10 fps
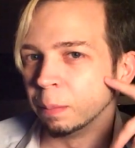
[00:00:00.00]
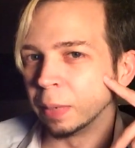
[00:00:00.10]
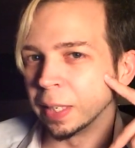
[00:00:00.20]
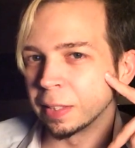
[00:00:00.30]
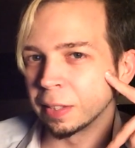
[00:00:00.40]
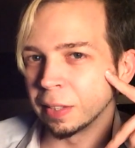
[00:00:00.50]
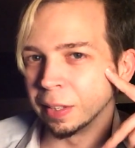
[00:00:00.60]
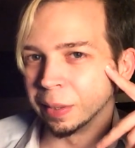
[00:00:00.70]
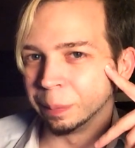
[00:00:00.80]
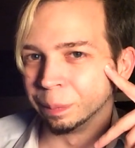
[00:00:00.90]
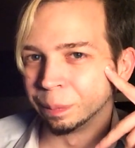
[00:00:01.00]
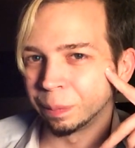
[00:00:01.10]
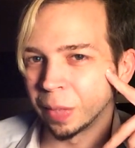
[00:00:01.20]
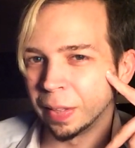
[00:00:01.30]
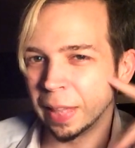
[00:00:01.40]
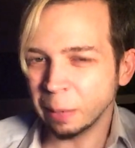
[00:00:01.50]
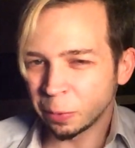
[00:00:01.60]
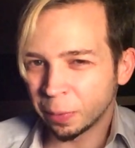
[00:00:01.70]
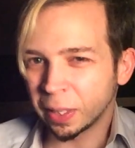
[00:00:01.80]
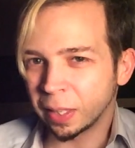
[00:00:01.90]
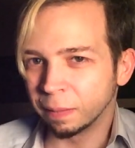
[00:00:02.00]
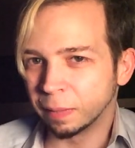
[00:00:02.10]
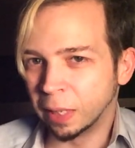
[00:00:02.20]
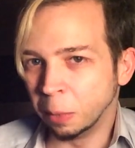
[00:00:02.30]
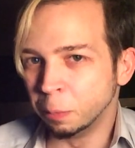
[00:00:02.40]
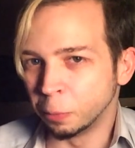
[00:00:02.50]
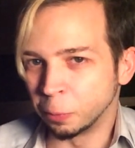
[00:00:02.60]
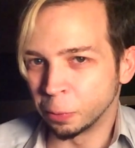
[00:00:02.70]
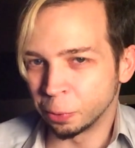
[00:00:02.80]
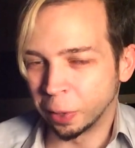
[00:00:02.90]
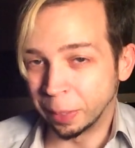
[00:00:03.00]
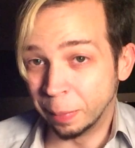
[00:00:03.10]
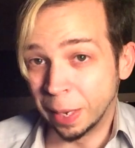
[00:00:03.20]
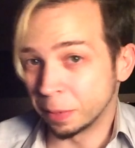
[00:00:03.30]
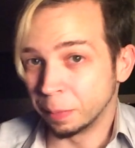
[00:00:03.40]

But that was really helpful for drawing the maps.